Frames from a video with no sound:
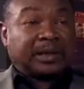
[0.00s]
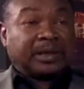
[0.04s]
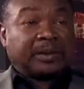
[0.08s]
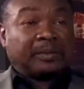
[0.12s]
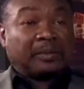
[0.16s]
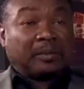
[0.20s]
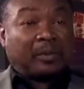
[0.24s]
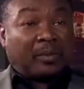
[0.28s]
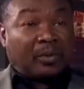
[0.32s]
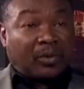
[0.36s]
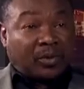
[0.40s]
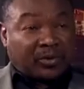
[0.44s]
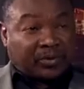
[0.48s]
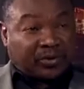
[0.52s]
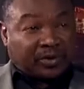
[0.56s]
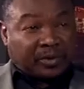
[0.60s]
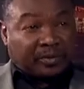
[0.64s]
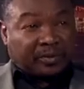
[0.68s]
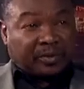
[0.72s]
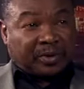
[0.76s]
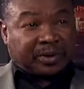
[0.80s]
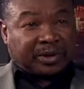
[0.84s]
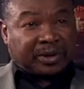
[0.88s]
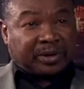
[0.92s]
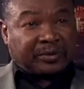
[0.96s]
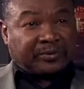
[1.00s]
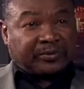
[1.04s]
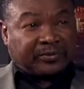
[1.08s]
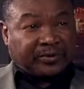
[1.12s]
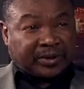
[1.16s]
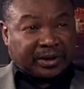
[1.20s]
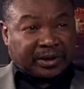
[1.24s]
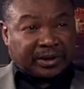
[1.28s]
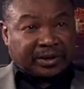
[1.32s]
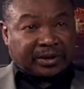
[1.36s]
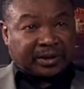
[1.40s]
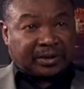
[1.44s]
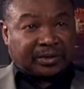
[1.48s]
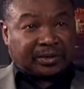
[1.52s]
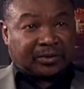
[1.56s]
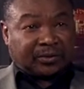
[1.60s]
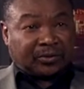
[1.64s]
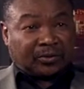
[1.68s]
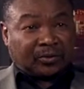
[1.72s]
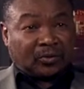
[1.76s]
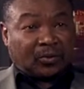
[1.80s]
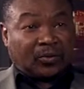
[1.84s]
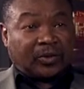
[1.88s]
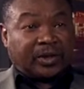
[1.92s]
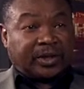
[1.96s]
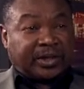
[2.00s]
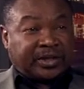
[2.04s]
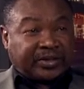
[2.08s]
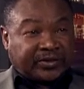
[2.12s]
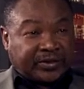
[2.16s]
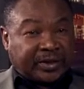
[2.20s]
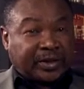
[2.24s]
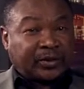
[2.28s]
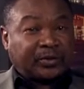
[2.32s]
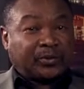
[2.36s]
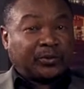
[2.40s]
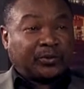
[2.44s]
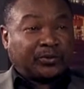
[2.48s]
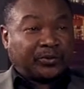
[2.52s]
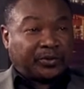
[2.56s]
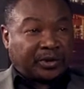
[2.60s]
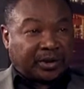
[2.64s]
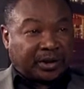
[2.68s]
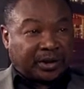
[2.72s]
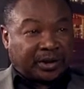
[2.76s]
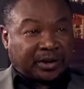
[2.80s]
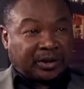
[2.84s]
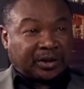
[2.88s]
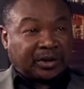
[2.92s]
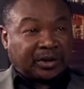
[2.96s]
The most important thing to really set you free